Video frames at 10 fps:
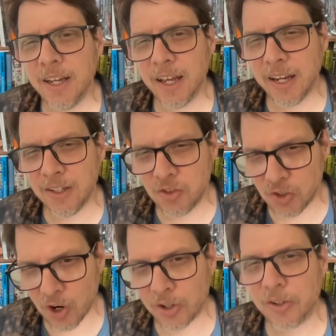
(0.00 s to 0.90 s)
a
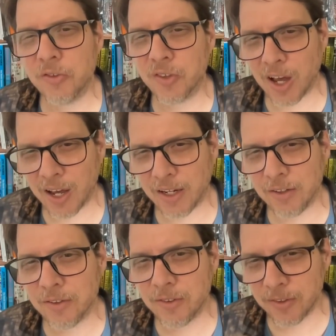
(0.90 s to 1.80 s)
dark
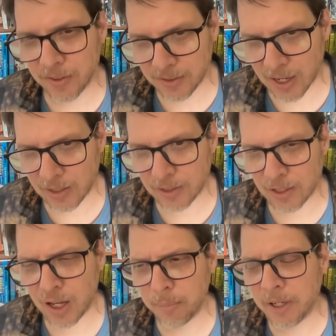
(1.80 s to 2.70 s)
side to the Dalai
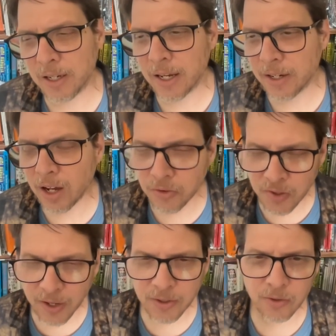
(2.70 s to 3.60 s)
Lama. And I'll
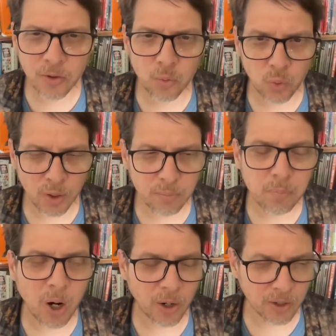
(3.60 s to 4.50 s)
tell you the one
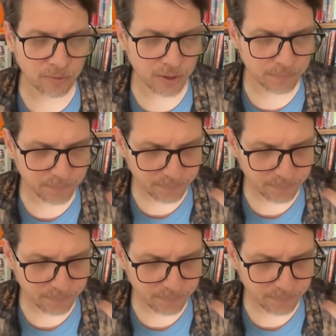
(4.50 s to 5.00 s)
part of it